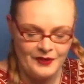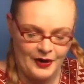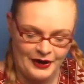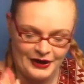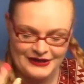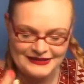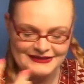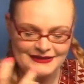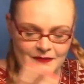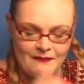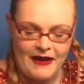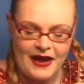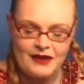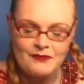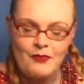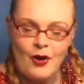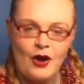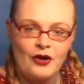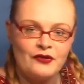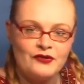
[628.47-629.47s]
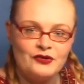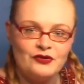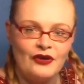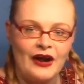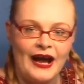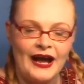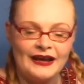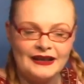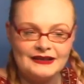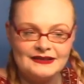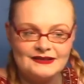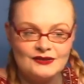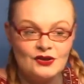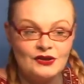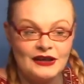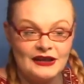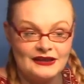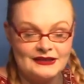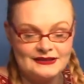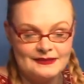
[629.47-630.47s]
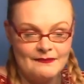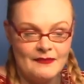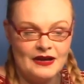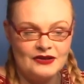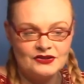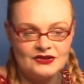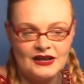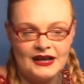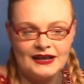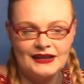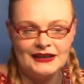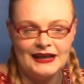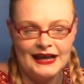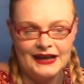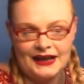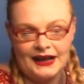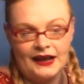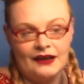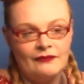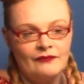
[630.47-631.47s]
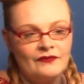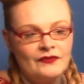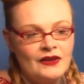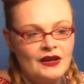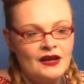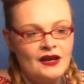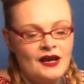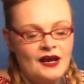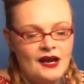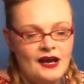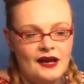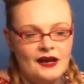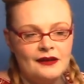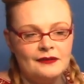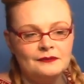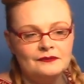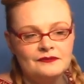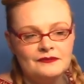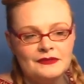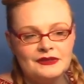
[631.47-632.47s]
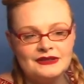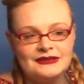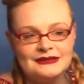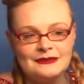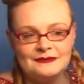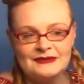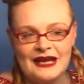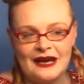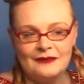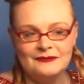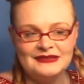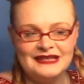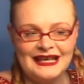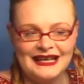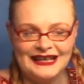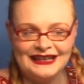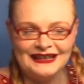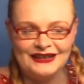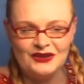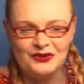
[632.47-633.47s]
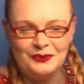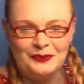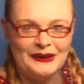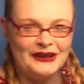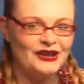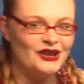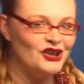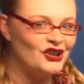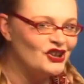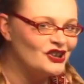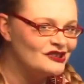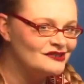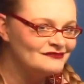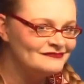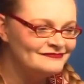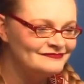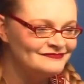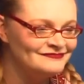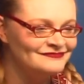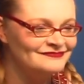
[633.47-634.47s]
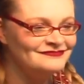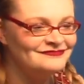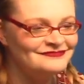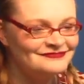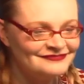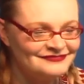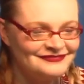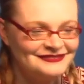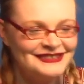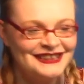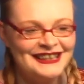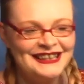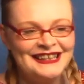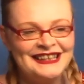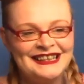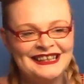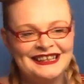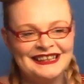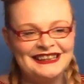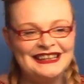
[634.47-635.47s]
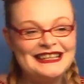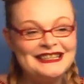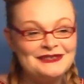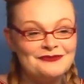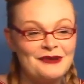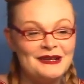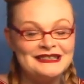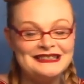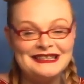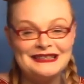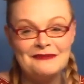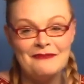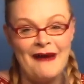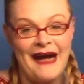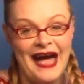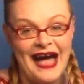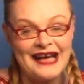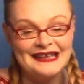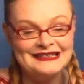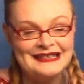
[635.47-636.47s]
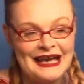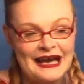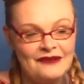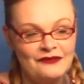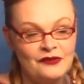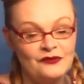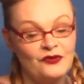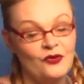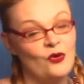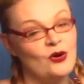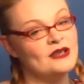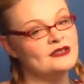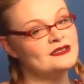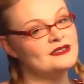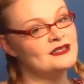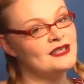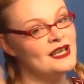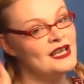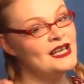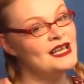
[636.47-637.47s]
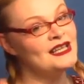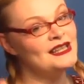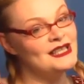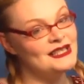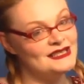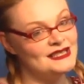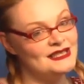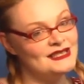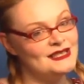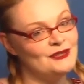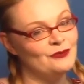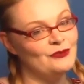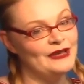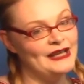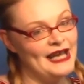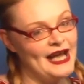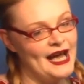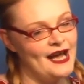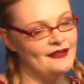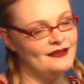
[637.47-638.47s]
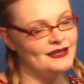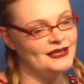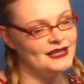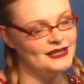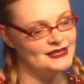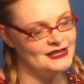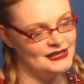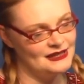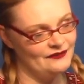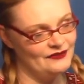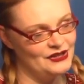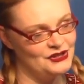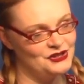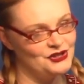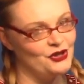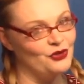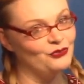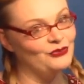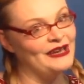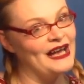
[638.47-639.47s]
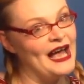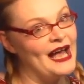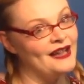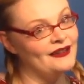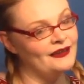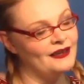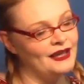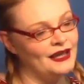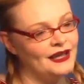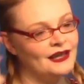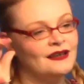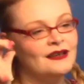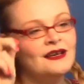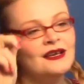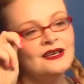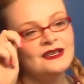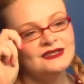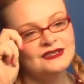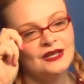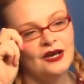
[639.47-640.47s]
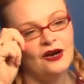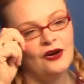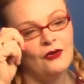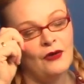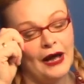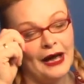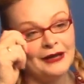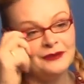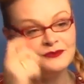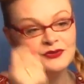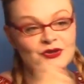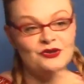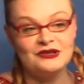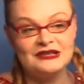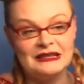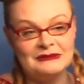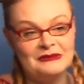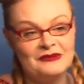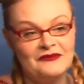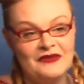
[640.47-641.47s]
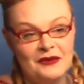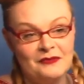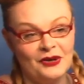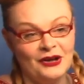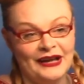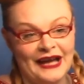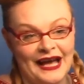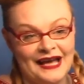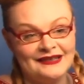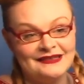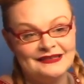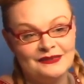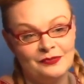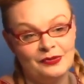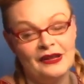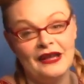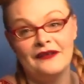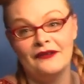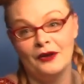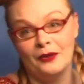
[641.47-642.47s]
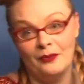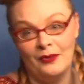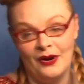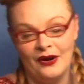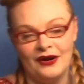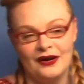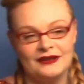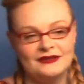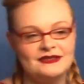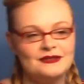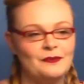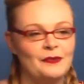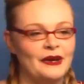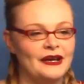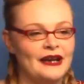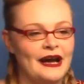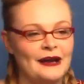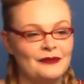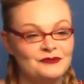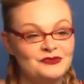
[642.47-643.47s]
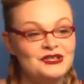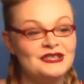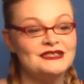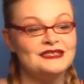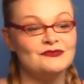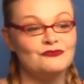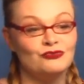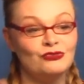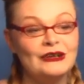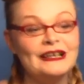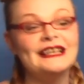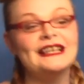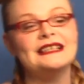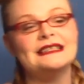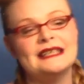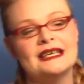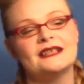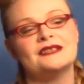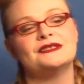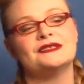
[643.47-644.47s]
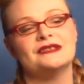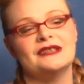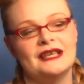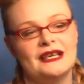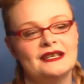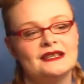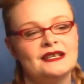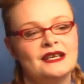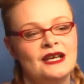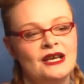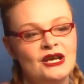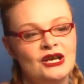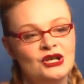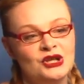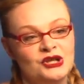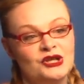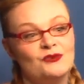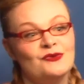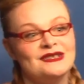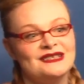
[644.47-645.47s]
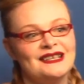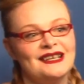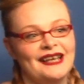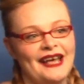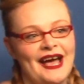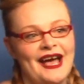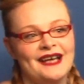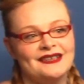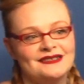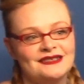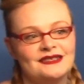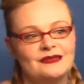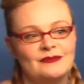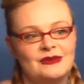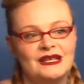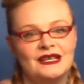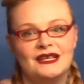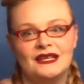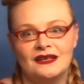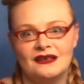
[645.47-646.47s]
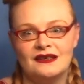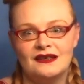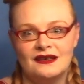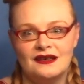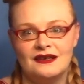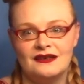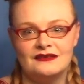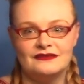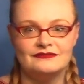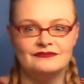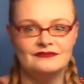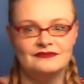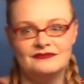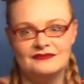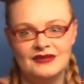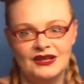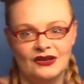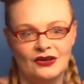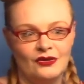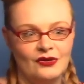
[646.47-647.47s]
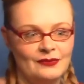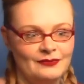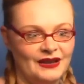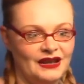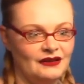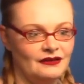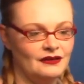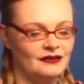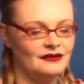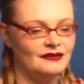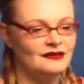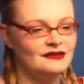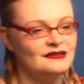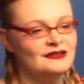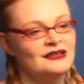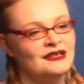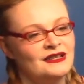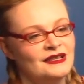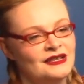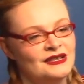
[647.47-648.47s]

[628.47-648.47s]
I guess the main part of their drag is looking as much like a lady, sometimes they get a little bitter. At least ones in the past have, of course. This is a reality TV show, reality. So I'm sure some of them are cast to play their parts, but I'm just really tickled that she wasn't cast to be a mean girl.